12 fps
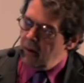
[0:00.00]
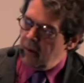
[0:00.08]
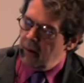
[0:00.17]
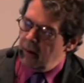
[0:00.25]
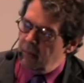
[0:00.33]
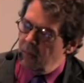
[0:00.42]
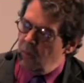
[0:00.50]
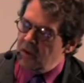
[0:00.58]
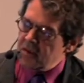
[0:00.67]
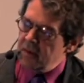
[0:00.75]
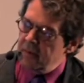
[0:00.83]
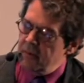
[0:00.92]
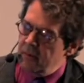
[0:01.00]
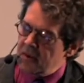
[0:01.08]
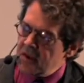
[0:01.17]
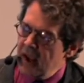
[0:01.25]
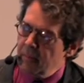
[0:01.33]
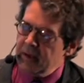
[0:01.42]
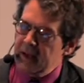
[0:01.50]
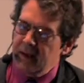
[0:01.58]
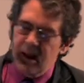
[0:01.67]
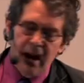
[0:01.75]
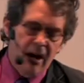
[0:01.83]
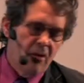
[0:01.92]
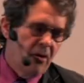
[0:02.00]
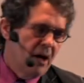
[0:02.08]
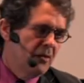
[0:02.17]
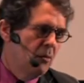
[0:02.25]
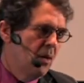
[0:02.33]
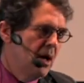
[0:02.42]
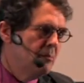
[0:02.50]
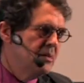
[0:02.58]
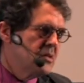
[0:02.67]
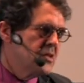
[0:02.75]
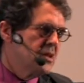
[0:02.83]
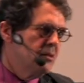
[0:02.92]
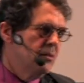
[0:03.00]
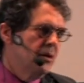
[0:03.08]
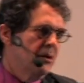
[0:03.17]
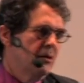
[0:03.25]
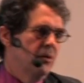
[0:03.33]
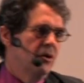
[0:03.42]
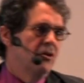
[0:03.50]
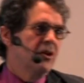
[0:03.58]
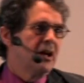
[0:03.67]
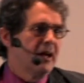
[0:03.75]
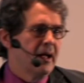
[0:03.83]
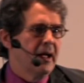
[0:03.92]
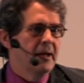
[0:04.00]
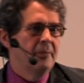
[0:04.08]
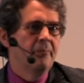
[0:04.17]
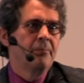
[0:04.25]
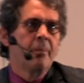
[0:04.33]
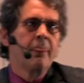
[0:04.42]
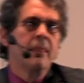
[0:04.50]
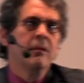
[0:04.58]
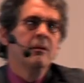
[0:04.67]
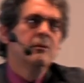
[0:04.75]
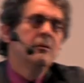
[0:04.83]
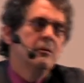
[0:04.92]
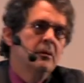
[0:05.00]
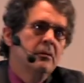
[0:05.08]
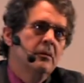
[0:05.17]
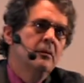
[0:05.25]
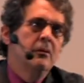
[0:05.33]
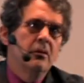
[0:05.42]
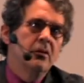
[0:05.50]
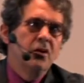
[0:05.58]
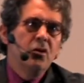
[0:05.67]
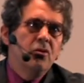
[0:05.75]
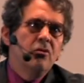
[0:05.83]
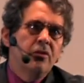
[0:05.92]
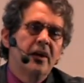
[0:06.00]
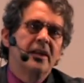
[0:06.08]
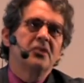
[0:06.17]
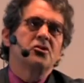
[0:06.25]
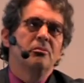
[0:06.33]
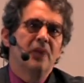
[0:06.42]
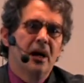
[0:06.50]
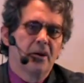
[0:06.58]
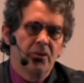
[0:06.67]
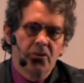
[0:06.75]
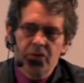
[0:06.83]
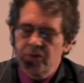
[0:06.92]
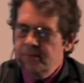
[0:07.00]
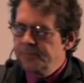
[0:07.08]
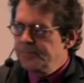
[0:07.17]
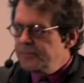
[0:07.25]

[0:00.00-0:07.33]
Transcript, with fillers: um, what what's happening now on the web is that we're we're looking at the new financial models